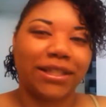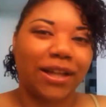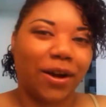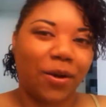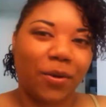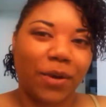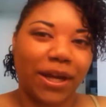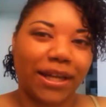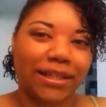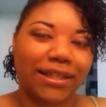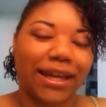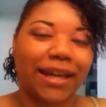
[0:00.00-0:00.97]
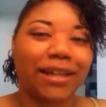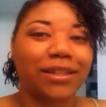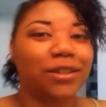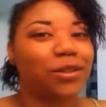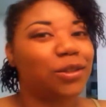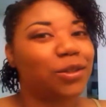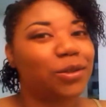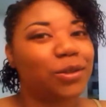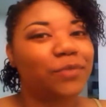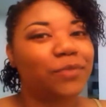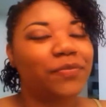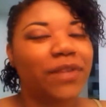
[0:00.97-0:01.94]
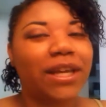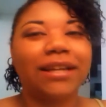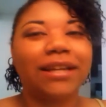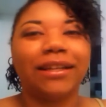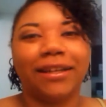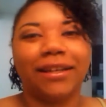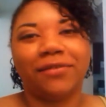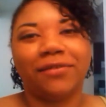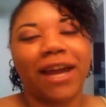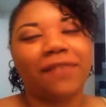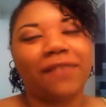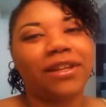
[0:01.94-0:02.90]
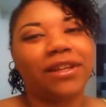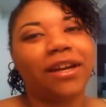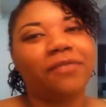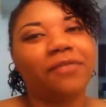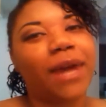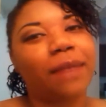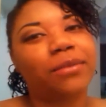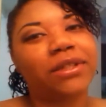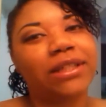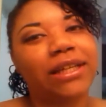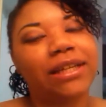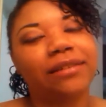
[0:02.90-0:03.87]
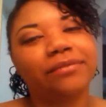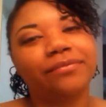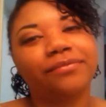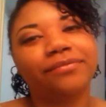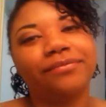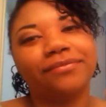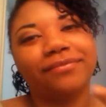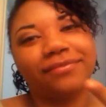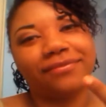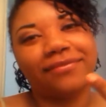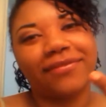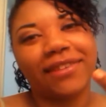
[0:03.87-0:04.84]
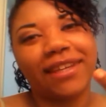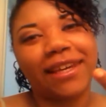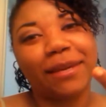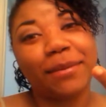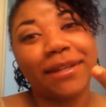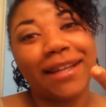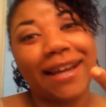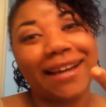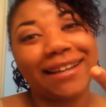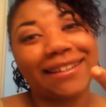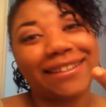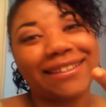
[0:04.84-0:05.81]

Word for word: always, as usual, live life and love naturally. Keep it locked.